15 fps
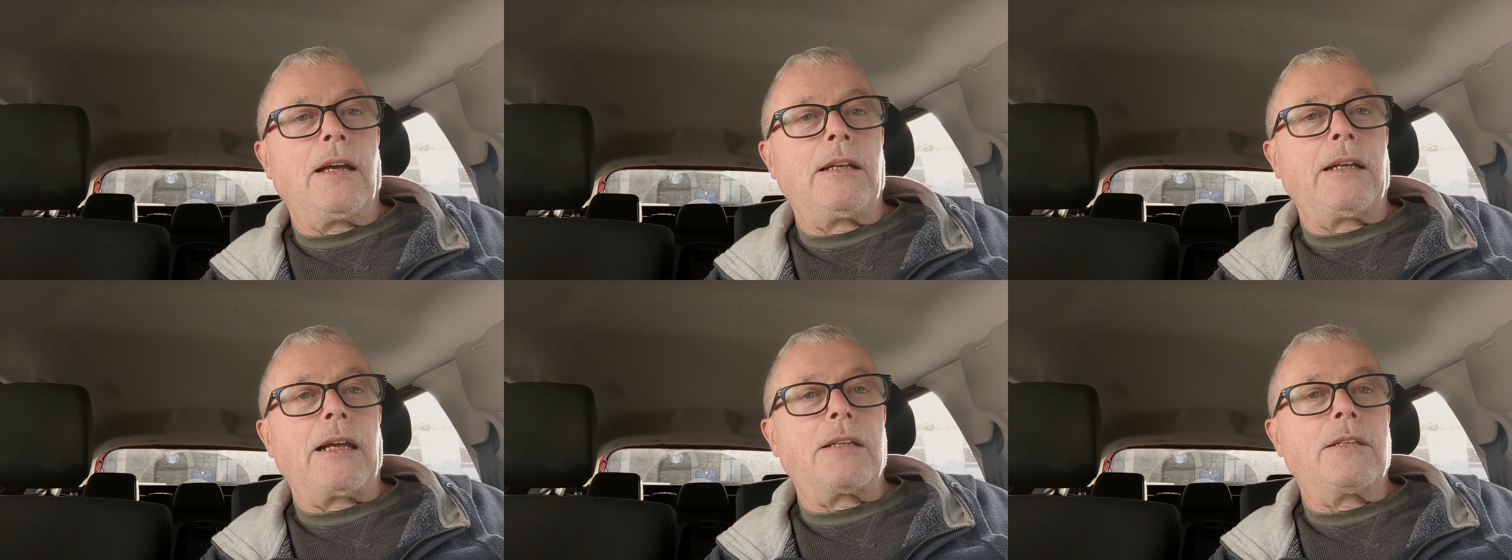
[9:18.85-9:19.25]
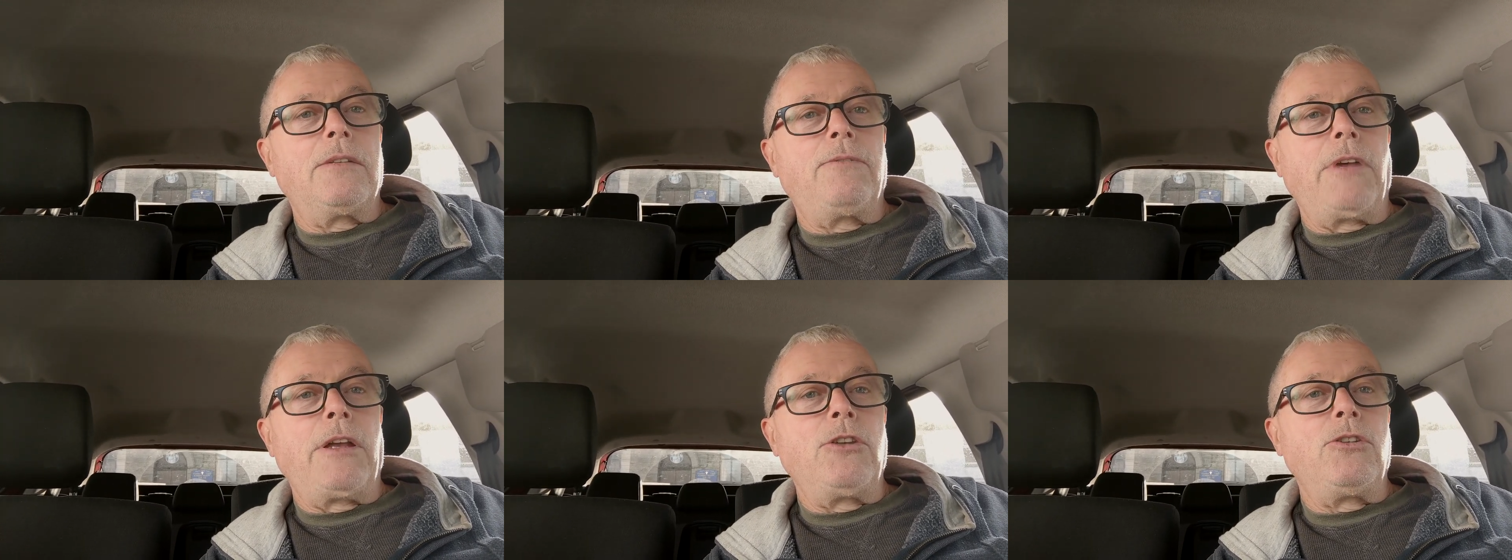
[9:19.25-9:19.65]
an active
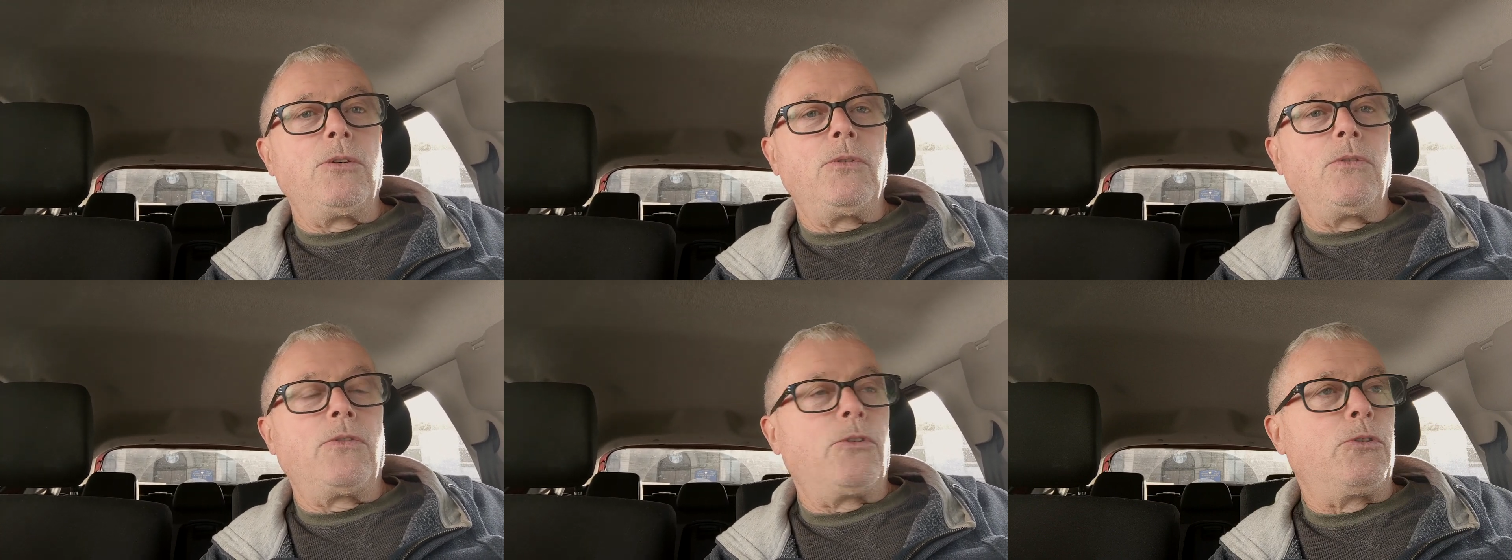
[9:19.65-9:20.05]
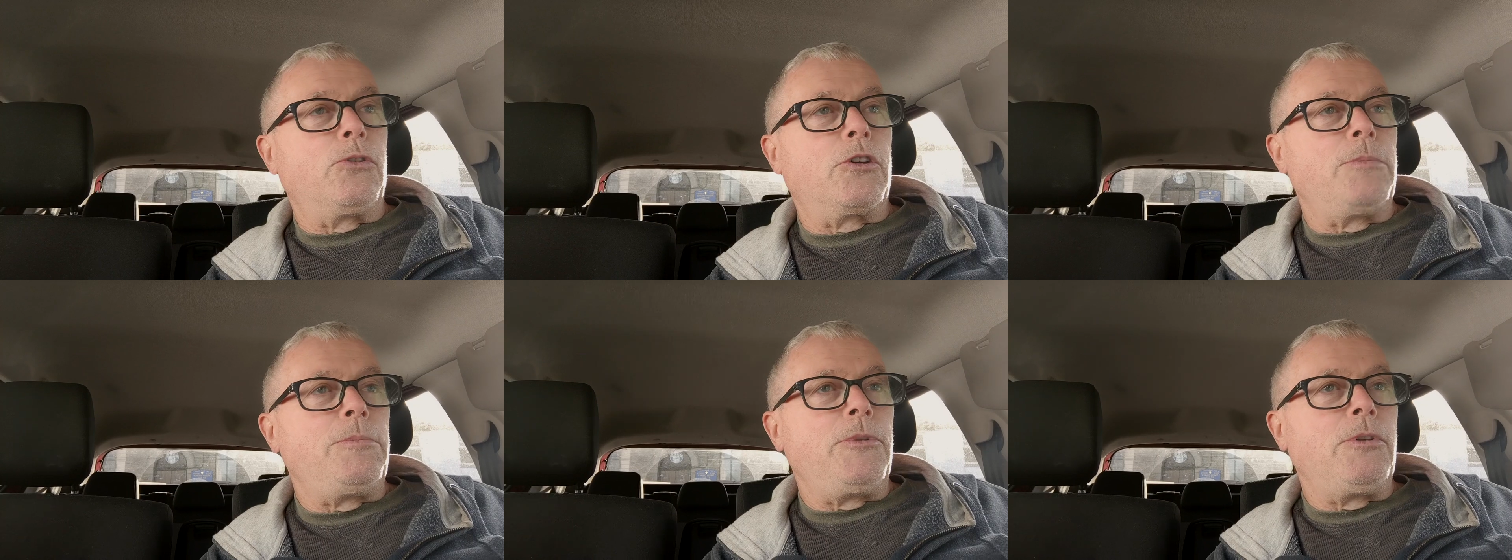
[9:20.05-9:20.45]
venue for
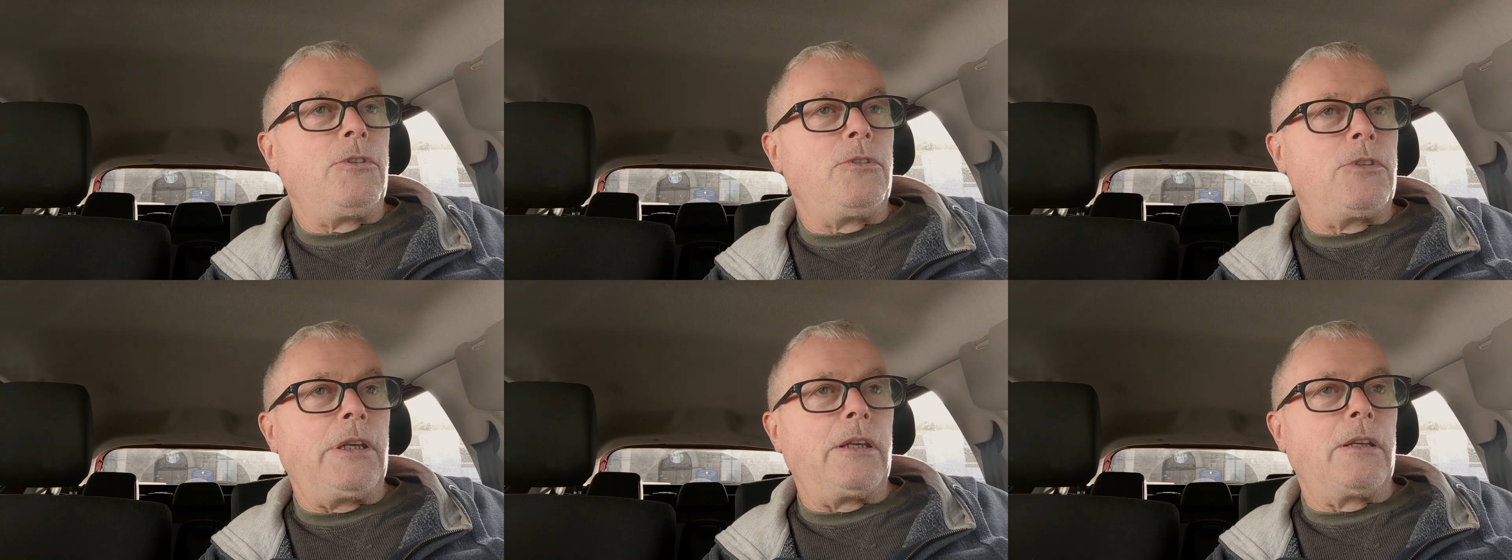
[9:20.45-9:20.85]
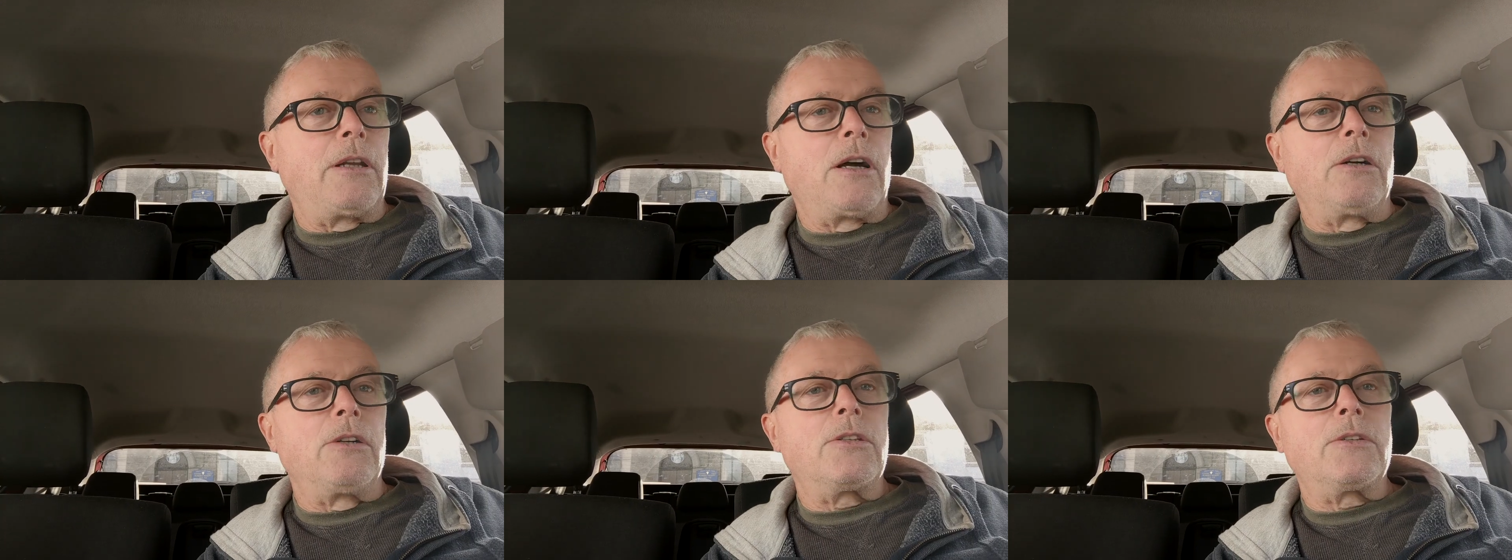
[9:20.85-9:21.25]
community and
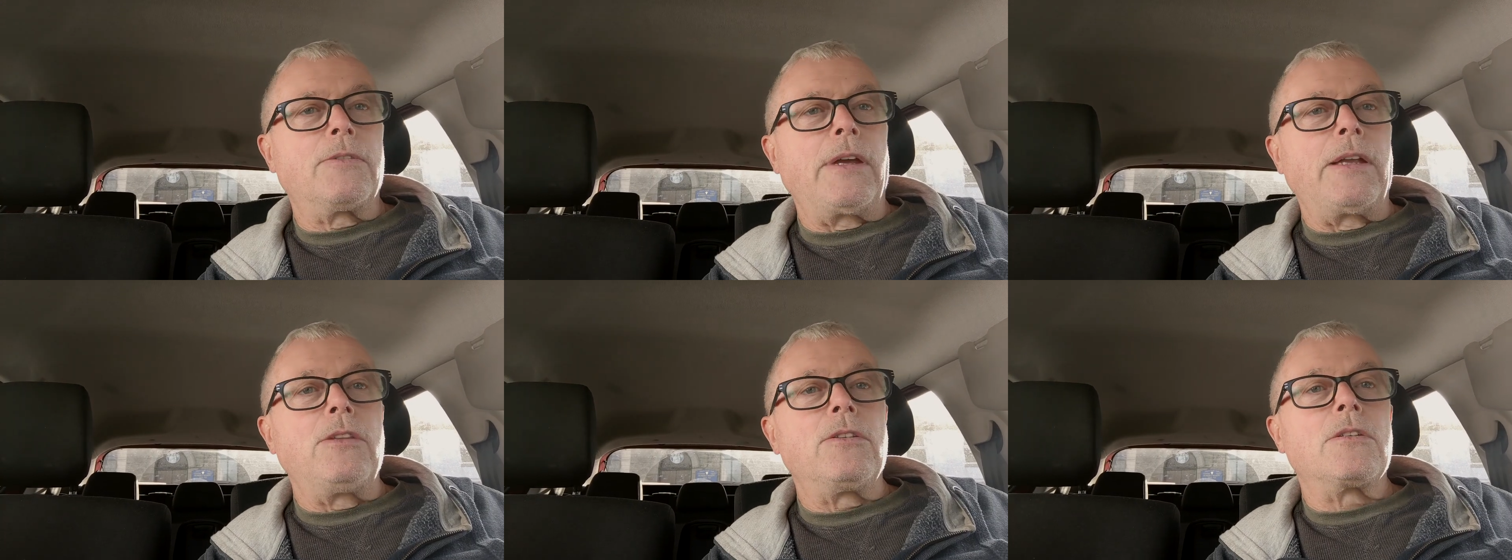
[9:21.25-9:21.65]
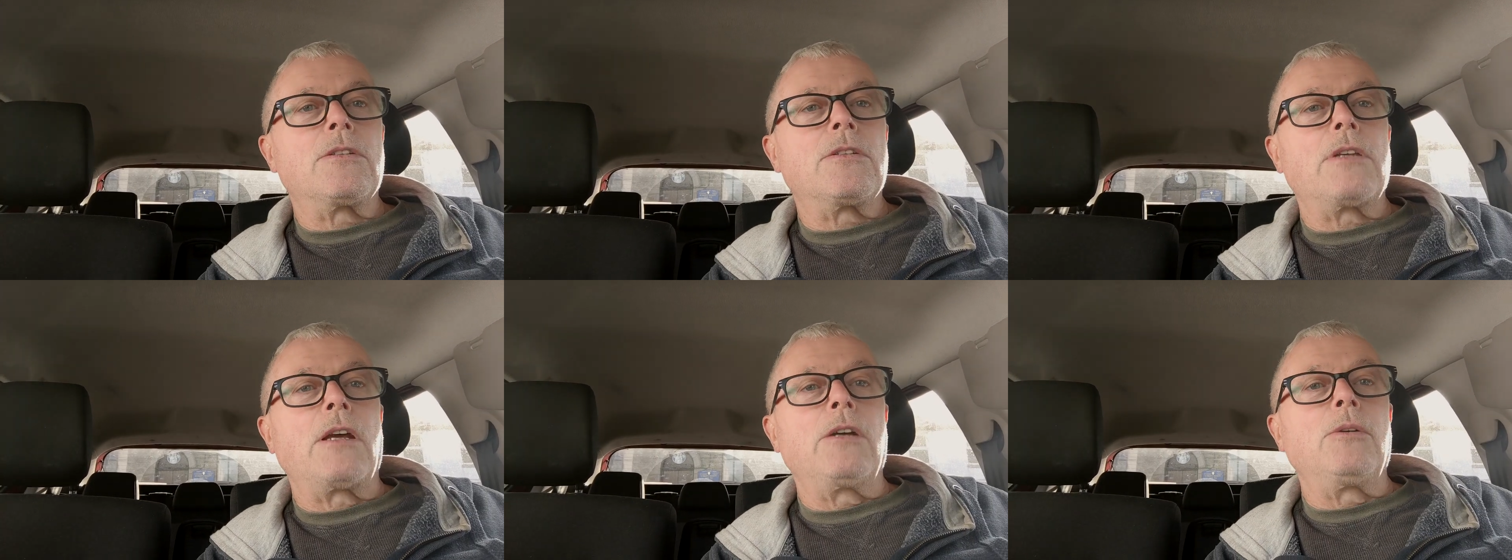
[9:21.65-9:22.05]
arts events,
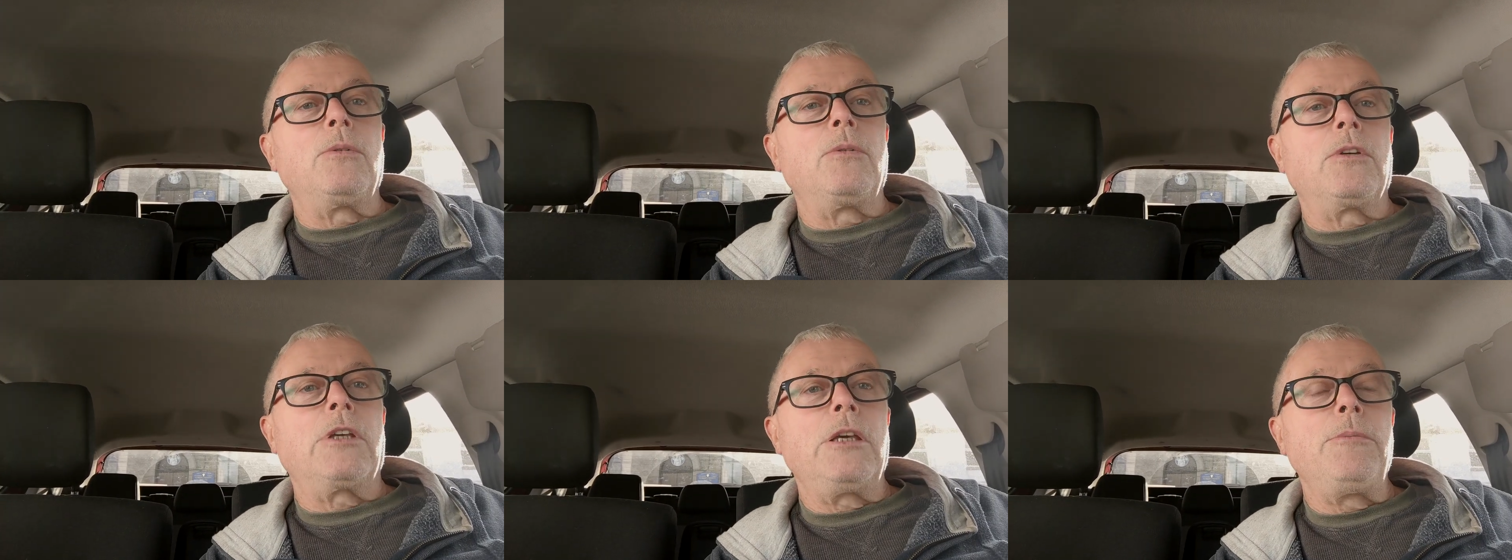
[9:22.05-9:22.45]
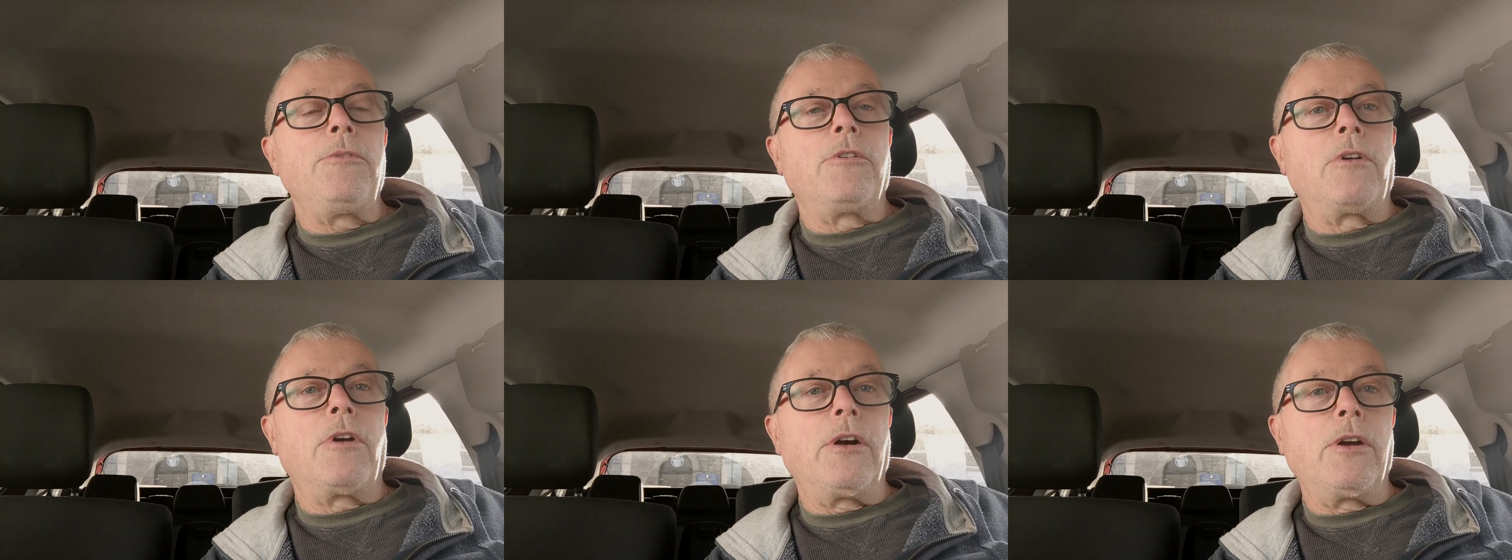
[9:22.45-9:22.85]
so keep
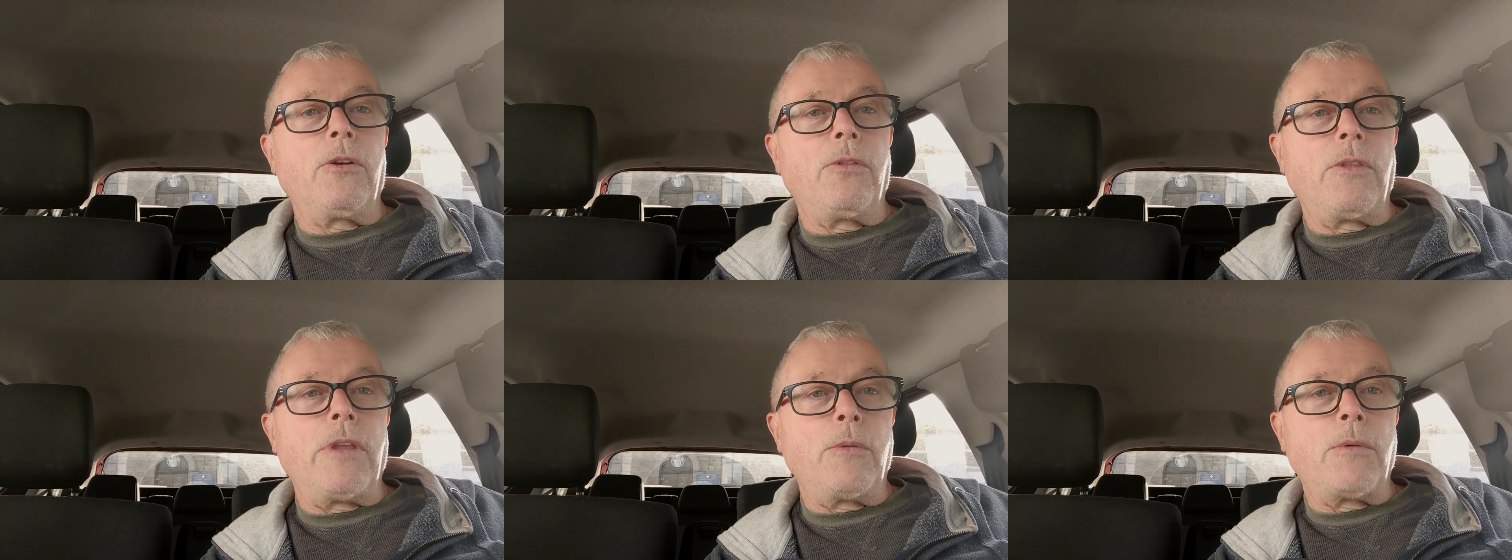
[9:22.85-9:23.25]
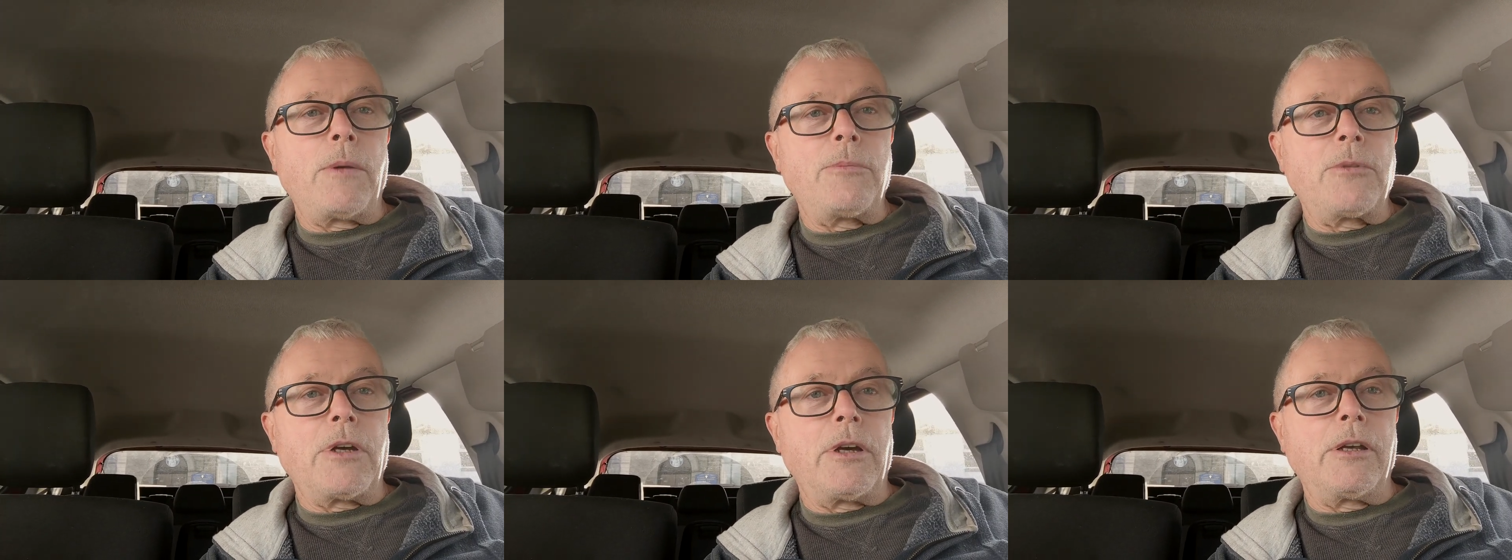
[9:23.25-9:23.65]
your eye on their
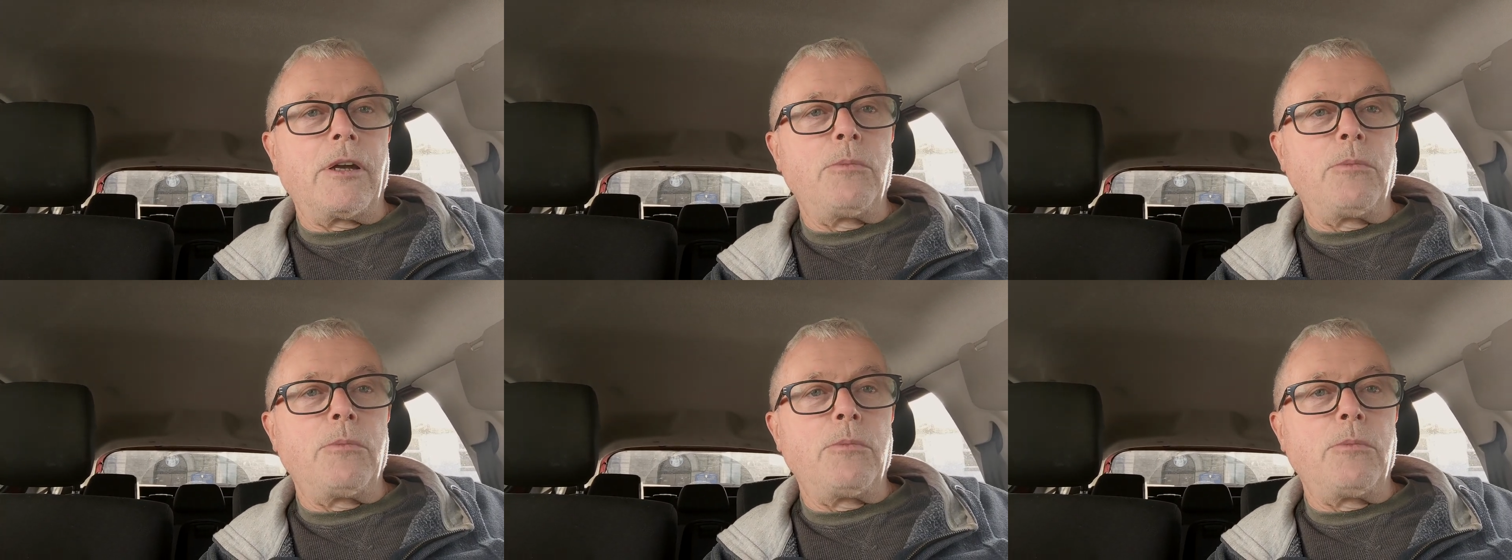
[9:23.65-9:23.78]
website.